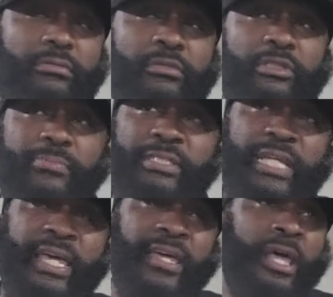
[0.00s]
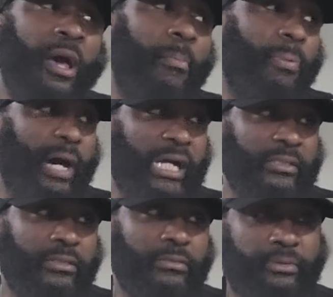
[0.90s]
You know what I'm saying?
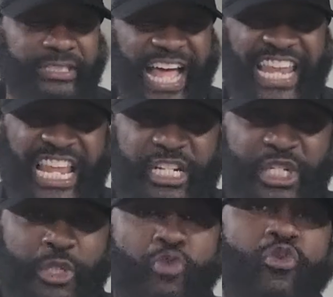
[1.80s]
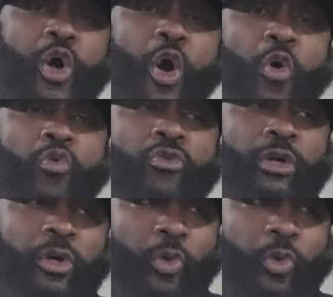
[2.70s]
But that lets you know